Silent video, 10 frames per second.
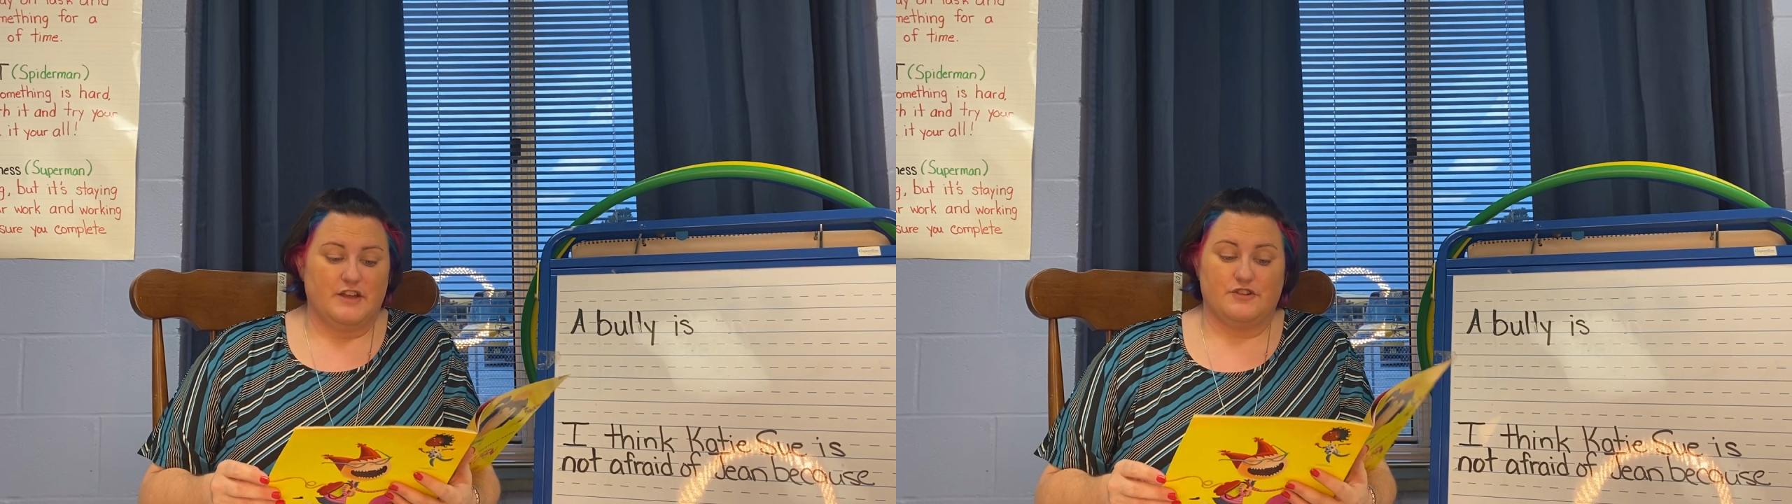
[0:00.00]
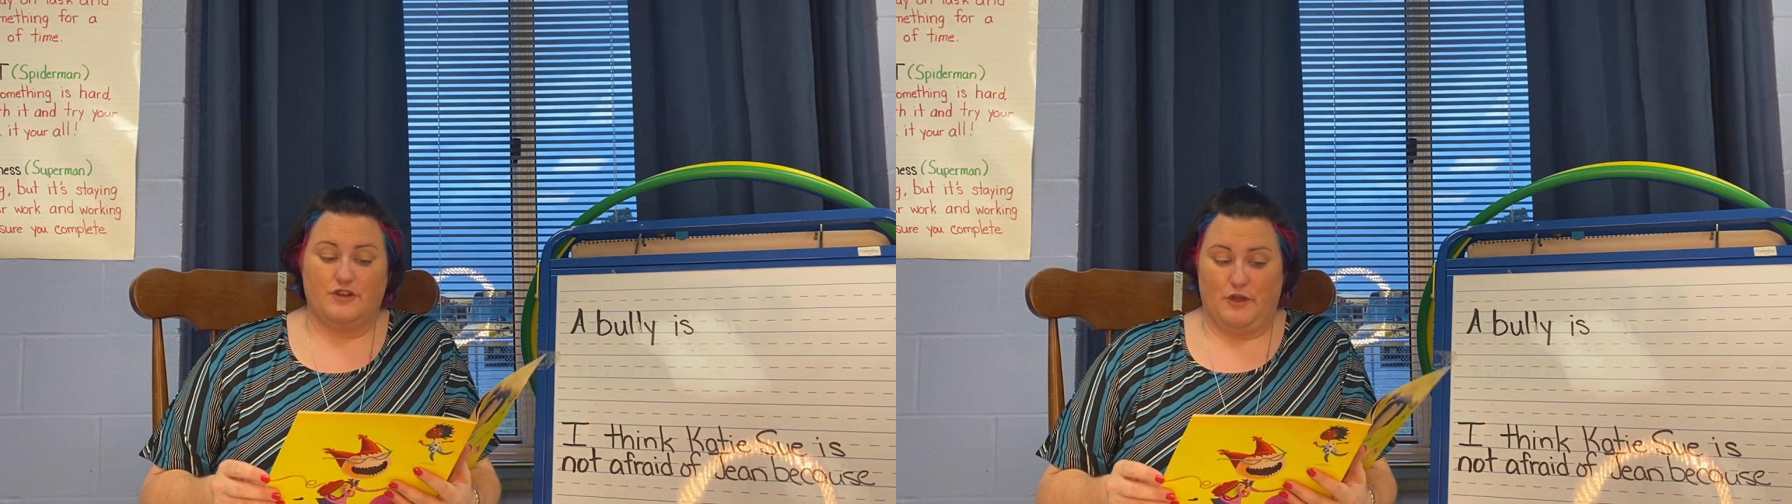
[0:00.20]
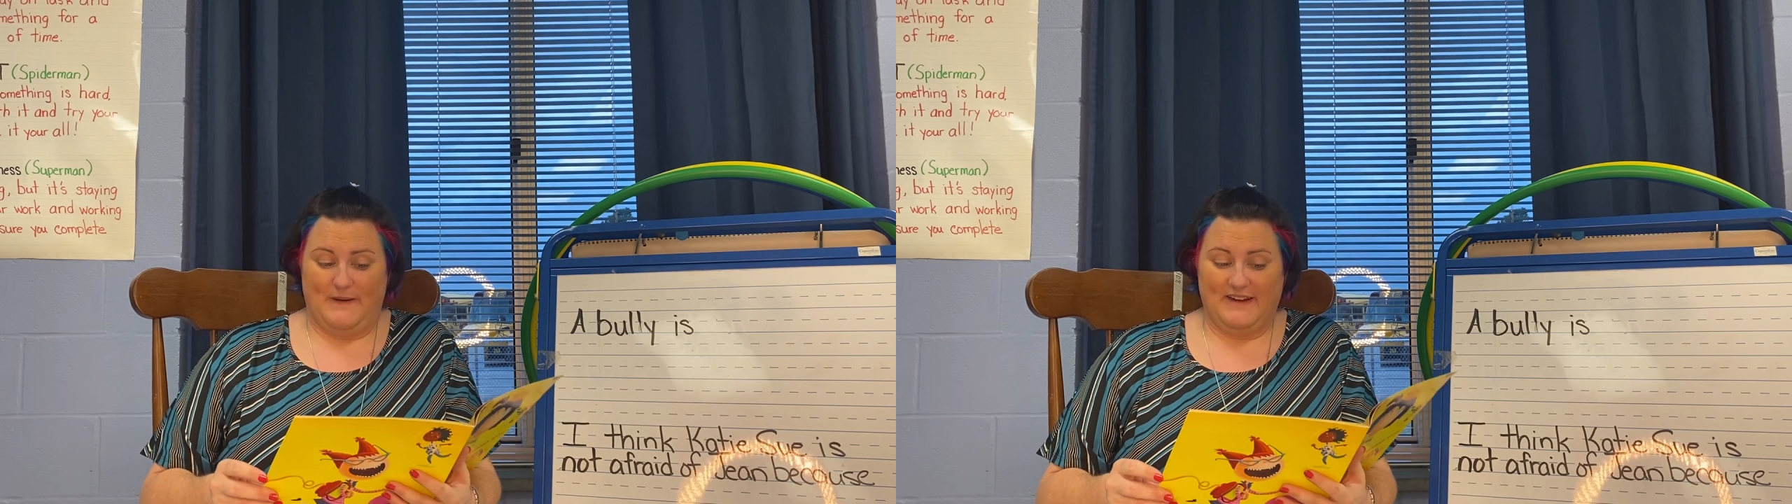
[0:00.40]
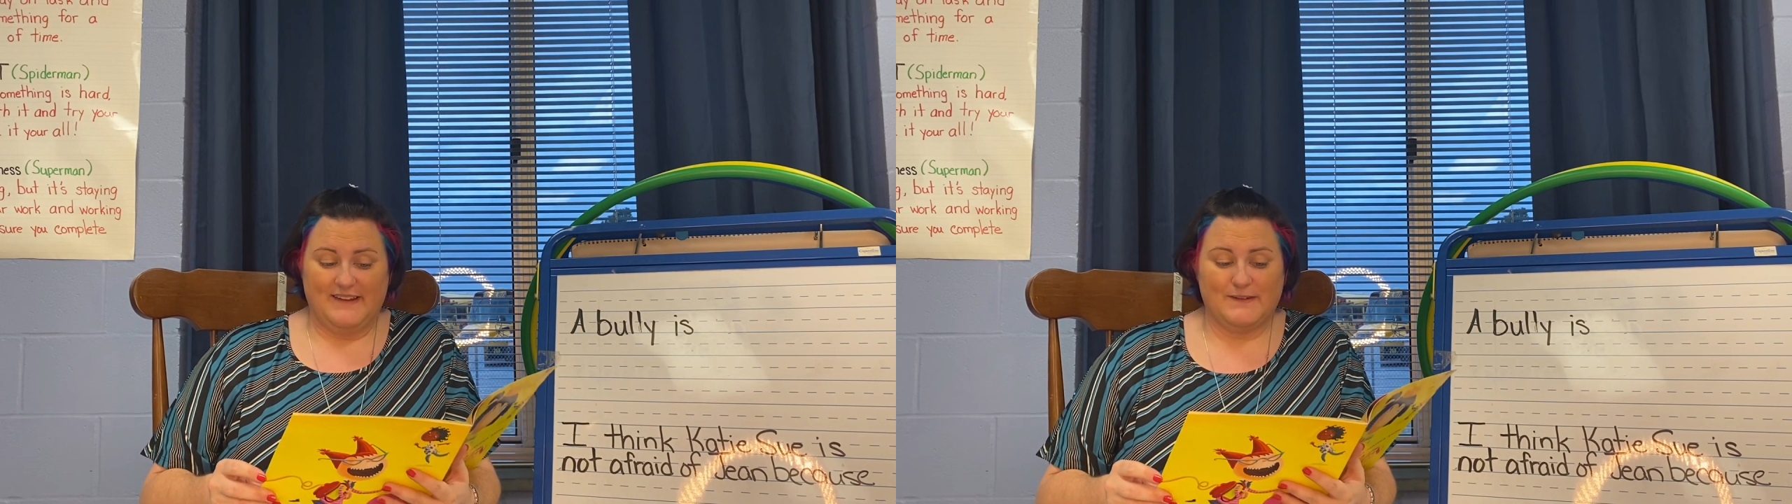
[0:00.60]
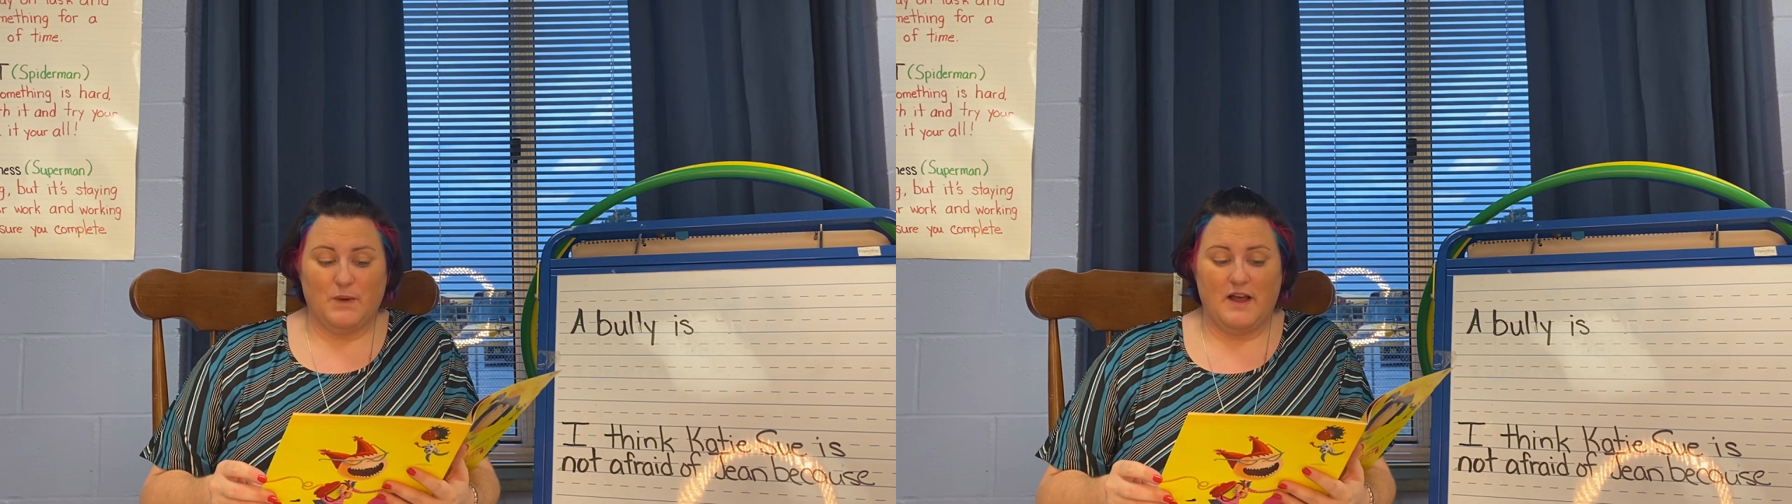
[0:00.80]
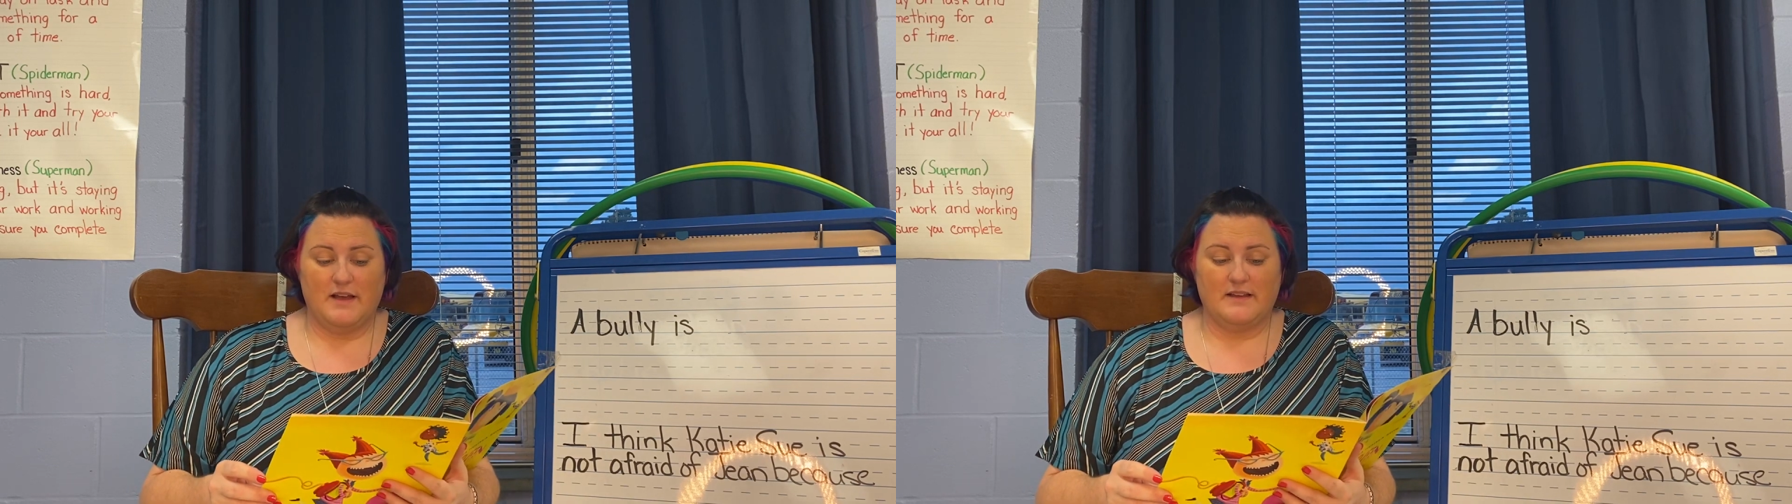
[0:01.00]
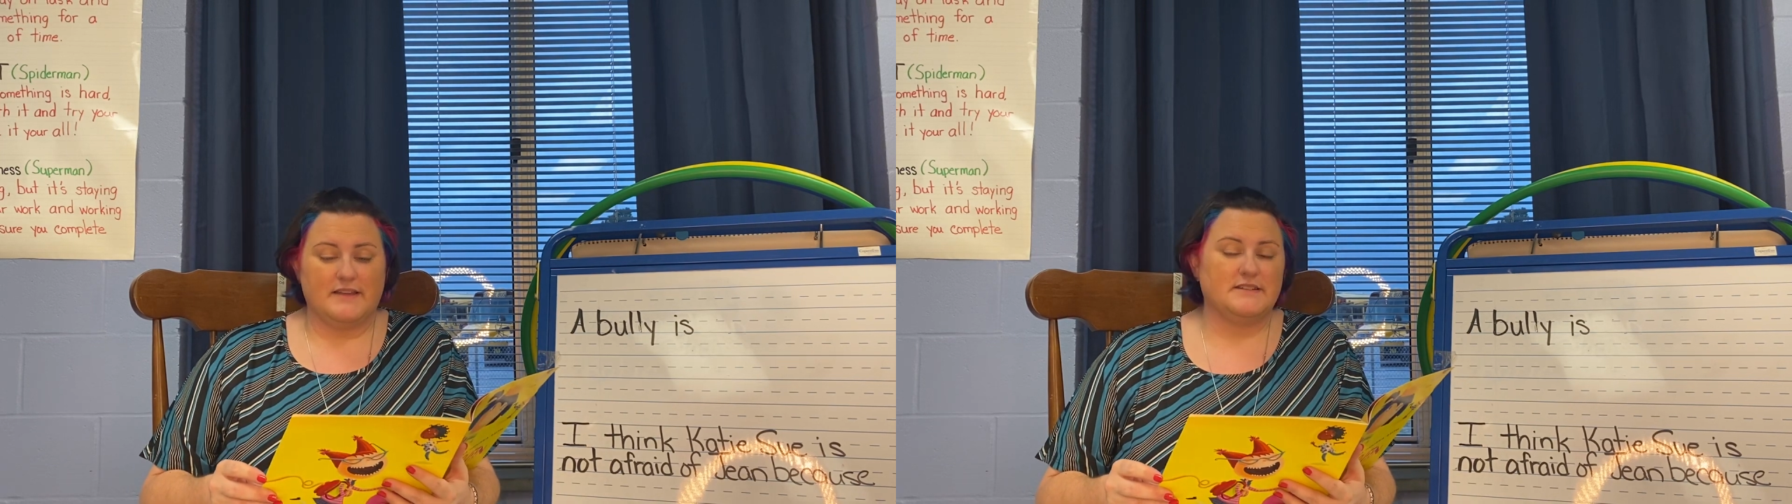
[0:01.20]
Nobody swung